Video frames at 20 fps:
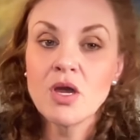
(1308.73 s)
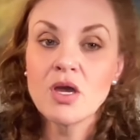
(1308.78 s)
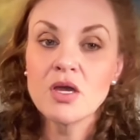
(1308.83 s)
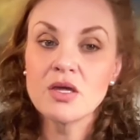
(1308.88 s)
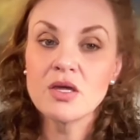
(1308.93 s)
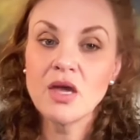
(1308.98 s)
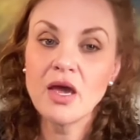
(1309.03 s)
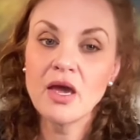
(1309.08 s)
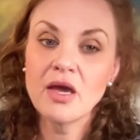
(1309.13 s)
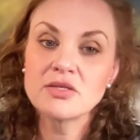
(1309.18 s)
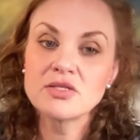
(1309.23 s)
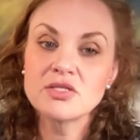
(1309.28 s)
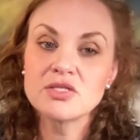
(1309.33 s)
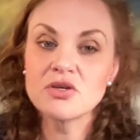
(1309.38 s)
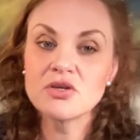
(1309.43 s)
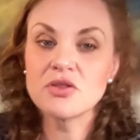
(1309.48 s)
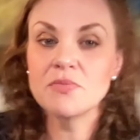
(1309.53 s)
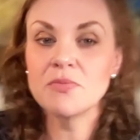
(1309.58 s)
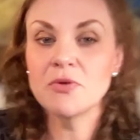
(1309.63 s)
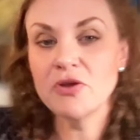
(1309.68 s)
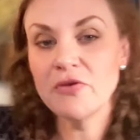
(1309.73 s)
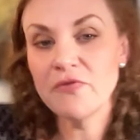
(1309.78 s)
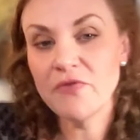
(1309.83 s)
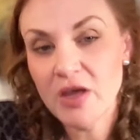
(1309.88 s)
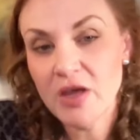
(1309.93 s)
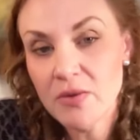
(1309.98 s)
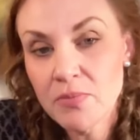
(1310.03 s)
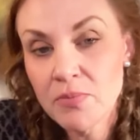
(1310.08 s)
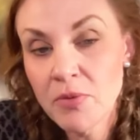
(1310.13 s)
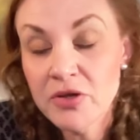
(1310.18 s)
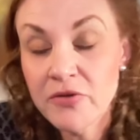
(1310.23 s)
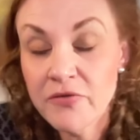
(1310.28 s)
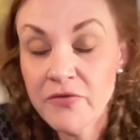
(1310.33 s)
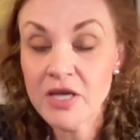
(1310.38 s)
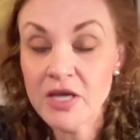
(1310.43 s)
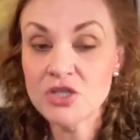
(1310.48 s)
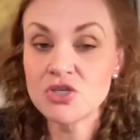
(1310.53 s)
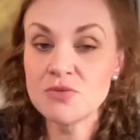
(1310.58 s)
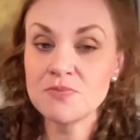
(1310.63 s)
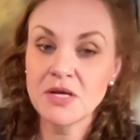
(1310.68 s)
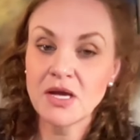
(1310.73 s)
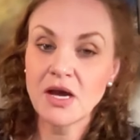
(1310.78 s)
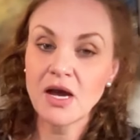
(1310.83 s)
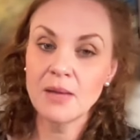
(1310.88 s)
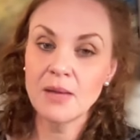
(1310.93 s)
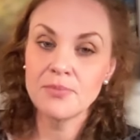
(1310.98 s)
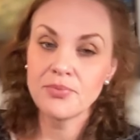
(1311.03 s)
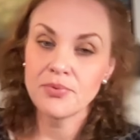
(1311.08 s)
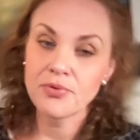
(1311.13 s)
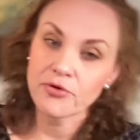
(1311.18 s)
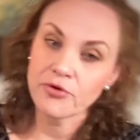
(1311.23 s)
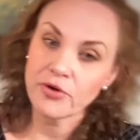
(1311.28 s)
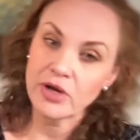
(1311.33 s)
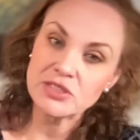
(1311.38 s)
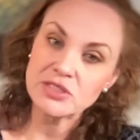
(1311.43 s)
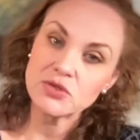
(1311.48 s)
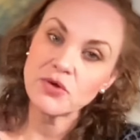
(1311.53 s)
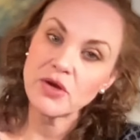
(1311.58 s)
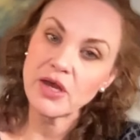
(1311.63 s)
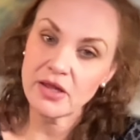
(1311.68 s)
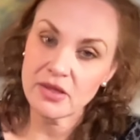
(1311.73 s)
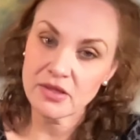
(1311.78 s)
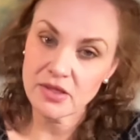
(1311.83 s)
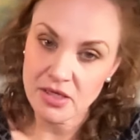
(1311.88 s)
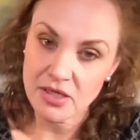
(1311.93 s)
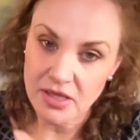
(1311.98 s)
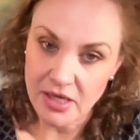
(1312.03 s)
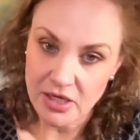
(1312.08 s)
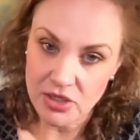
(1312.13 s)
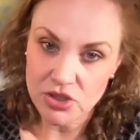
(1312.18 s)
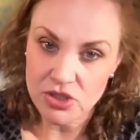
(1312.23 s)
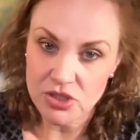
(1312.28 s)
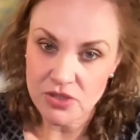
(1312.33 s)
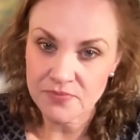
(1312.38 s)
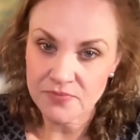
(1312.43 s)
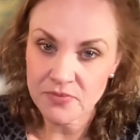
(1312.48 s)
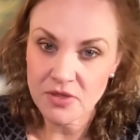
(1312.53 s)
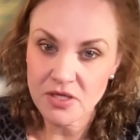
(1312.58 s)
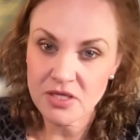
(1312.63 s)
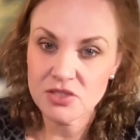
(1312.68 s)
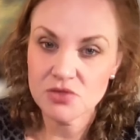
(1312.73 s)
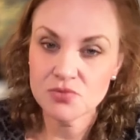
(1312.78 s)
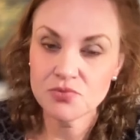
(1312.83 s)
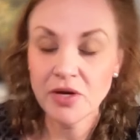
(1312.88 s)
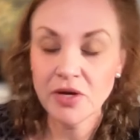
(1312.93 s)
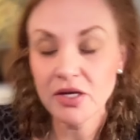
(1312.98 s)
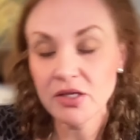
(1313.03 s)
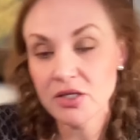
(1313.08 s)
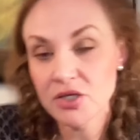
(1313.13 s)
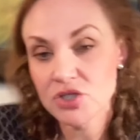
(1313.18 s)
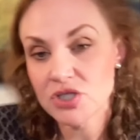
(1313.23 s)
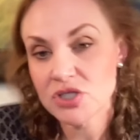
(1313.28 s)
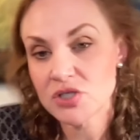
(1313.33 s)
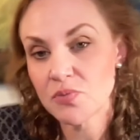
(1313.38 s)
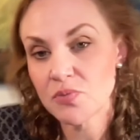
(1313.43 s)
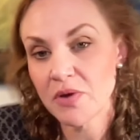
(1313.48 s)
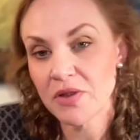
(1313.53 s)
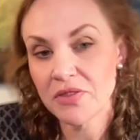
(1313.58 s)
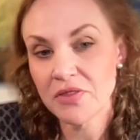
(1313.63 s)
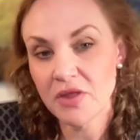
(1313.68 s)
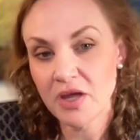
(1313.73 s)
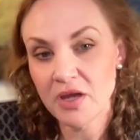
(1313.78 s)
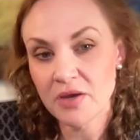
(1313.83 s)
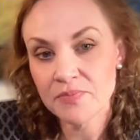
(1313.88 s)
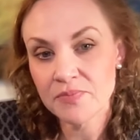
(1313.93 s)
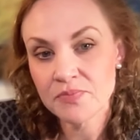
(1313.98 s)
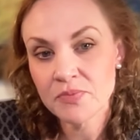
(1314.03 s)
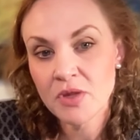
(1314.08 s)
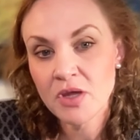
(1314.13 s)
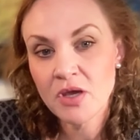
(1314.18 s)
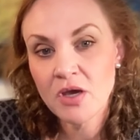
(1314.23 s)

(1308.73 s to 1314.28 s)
Yeah, so the motivation behind parental alienation, it's really just one thing.